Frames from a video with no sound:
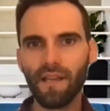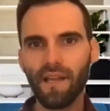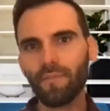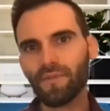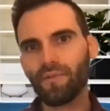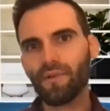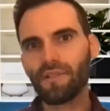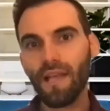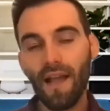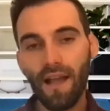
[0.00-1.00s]
It helps
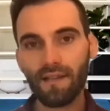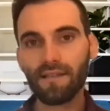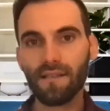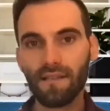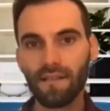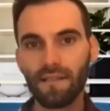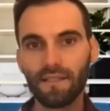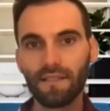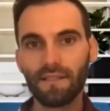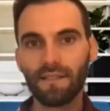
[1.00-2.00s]
protect
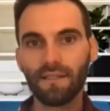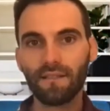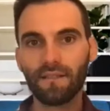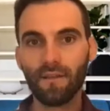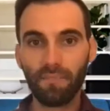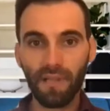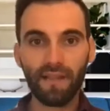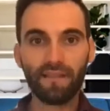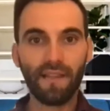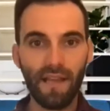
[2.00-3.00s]
the
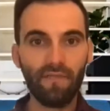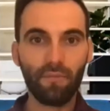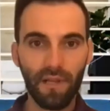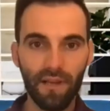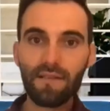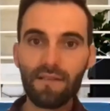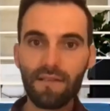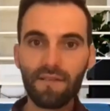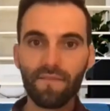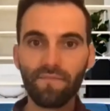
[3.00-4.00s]
plan that they have in
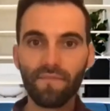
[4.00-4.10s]
place.